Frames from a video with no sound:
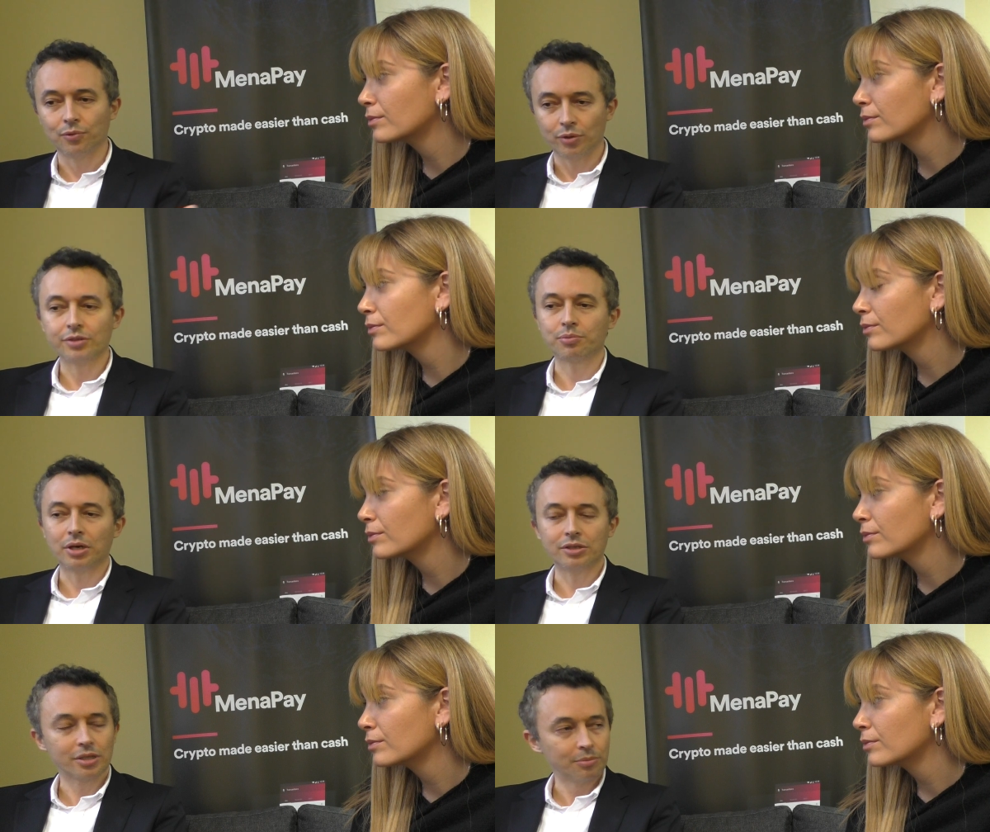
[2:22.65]
Speaker 1: for this
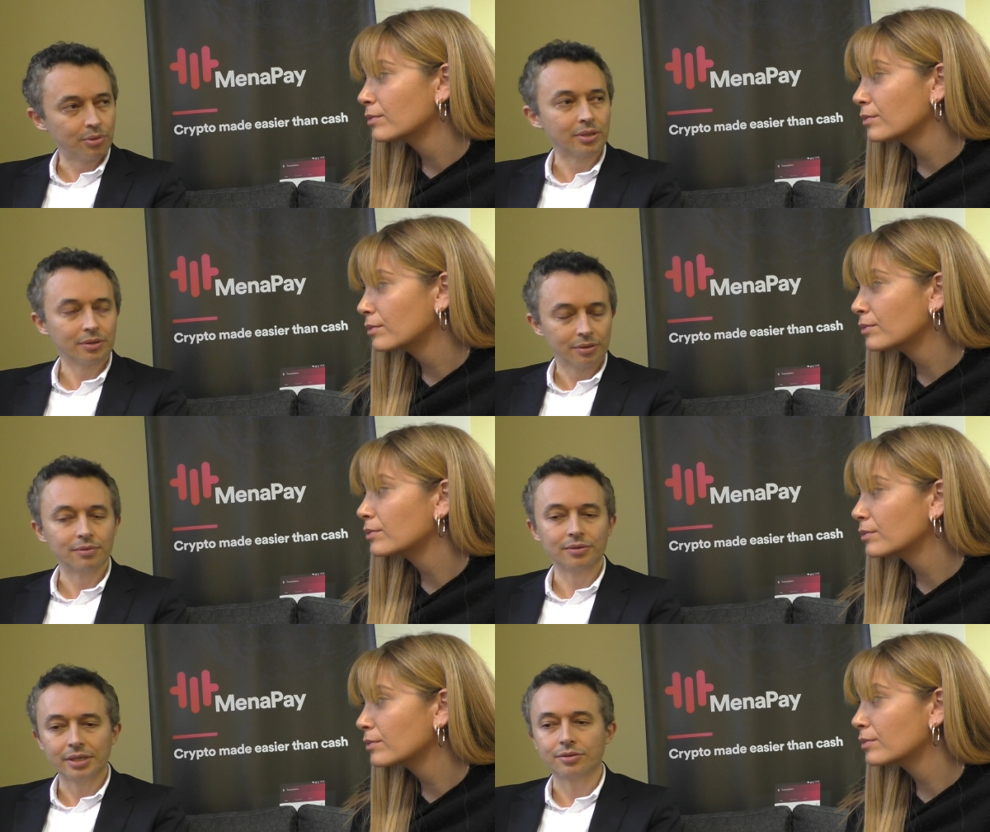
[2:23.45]
project in
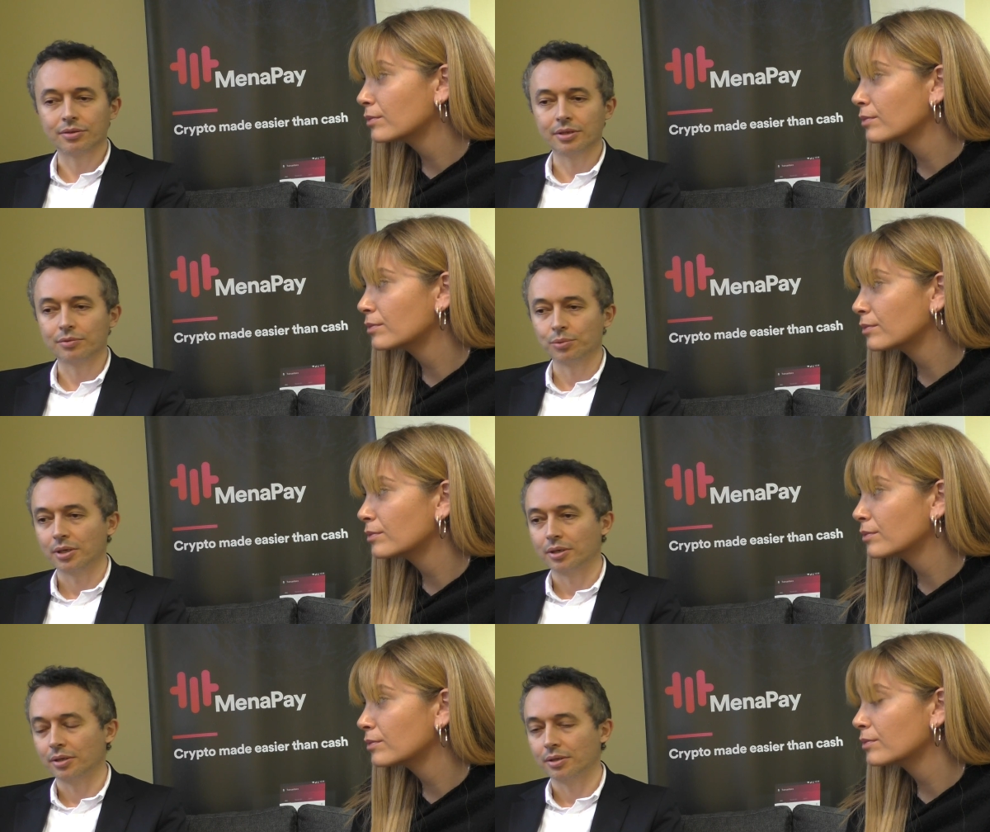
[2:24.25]
particular, yes,
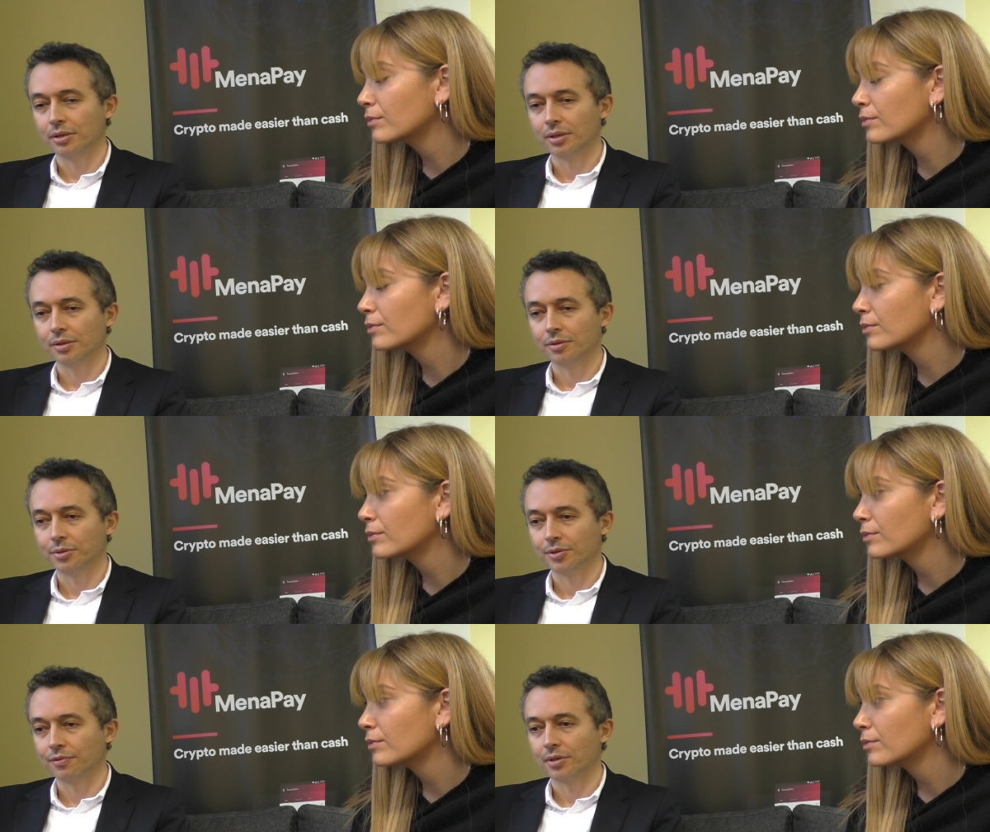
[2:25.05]
we are in
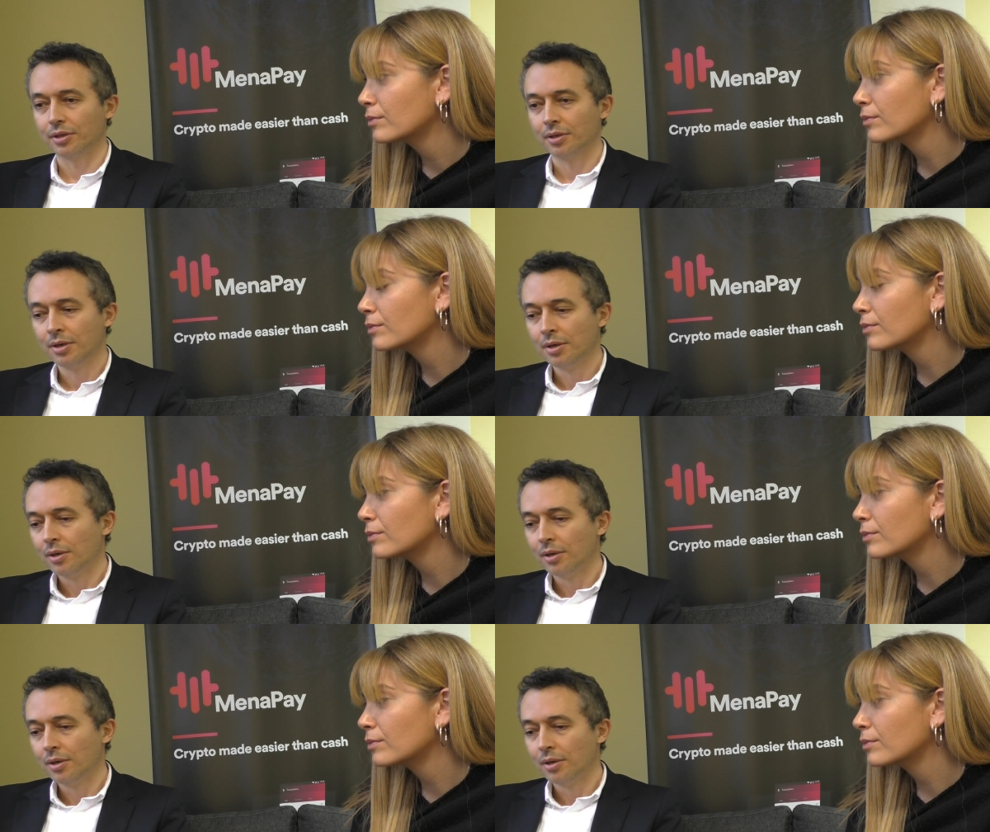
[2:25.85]
specifically.